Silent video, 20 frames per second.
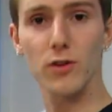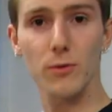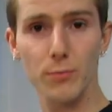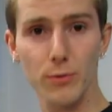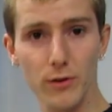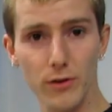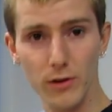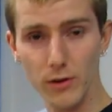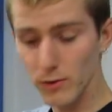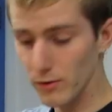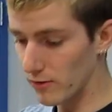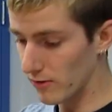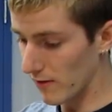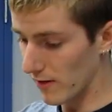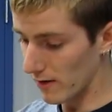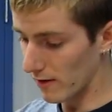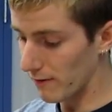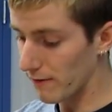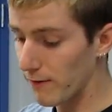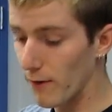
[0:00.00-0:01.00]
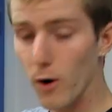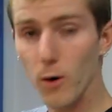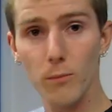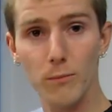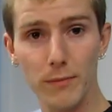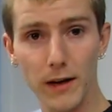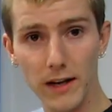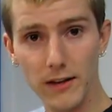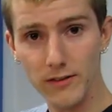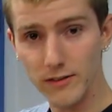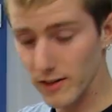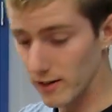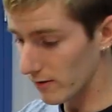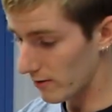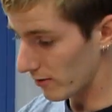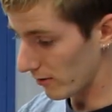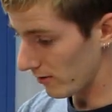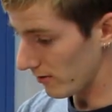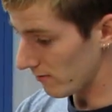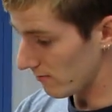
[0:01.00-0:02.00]
to produce than a foam-based
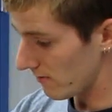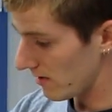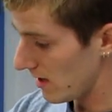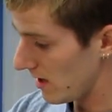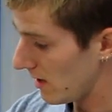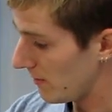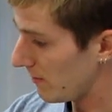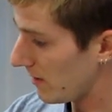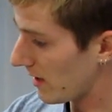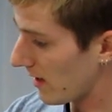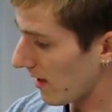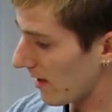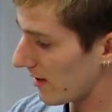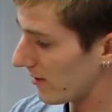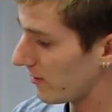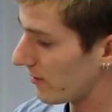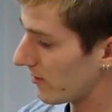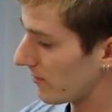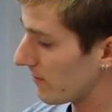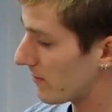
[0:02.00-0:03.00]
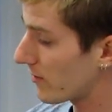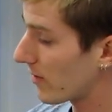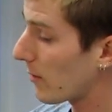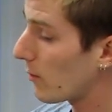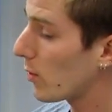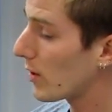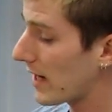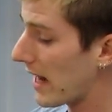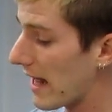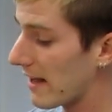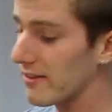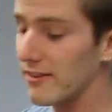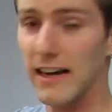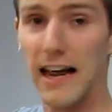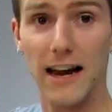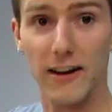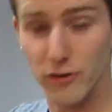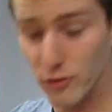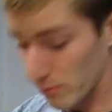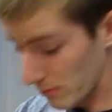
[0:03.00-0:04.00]
insert because someone has to
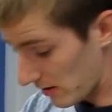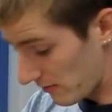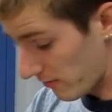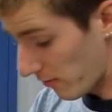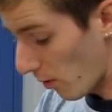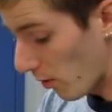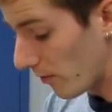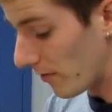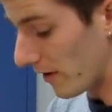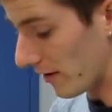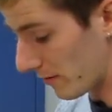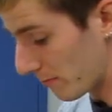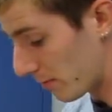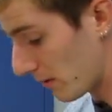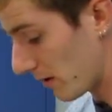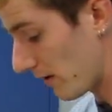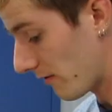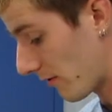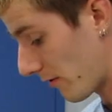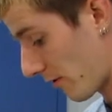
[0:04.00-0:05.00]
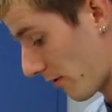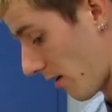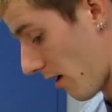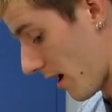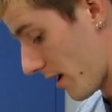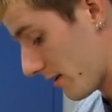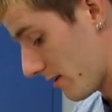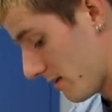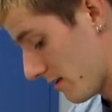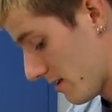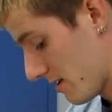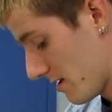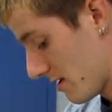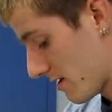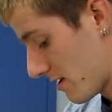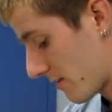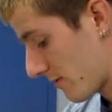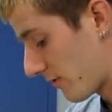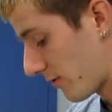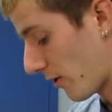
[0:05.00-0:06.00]
actually fold this, believe it or not.
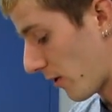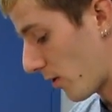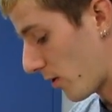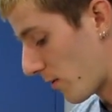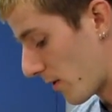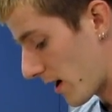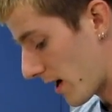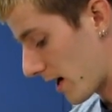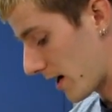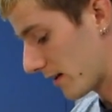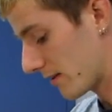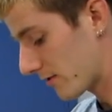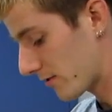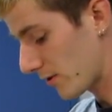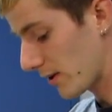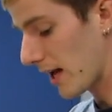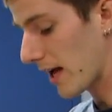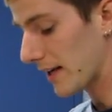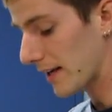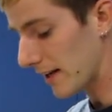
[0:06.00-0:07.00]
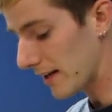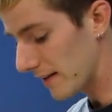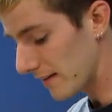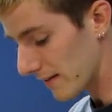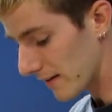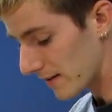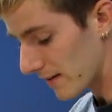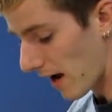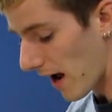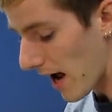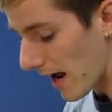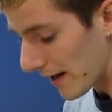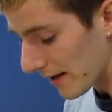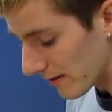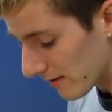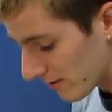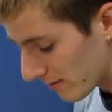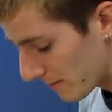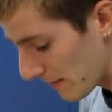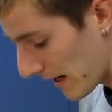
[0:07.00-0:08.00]
So, uh, so yeah, getting the
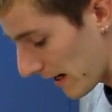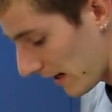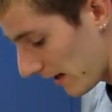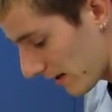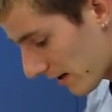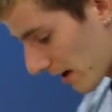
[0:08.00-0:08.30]
dies made